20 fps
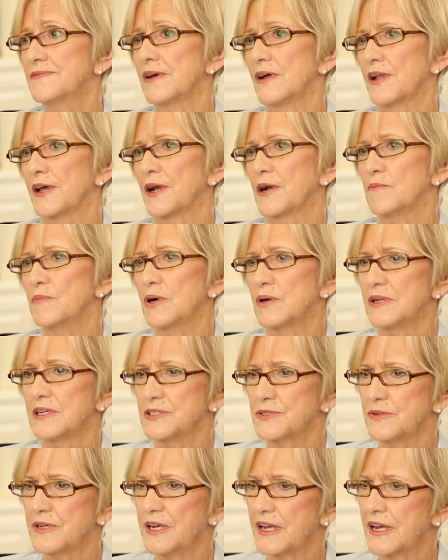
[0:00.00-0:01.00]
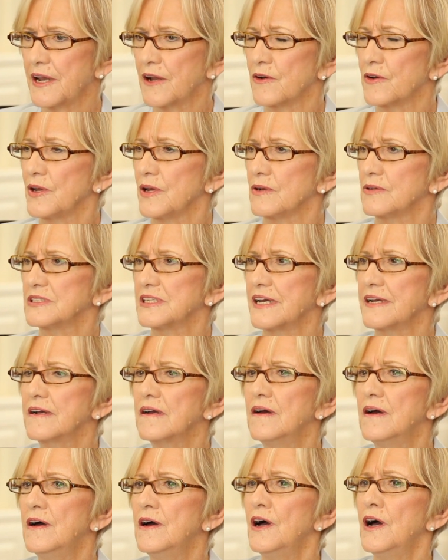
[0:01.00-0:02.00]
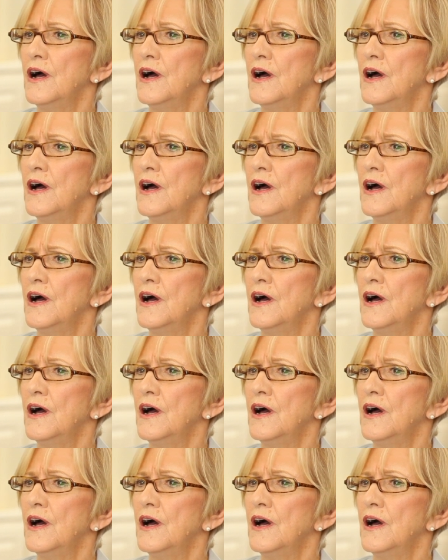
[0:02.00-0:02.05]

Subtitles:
feeling about his drinking or using,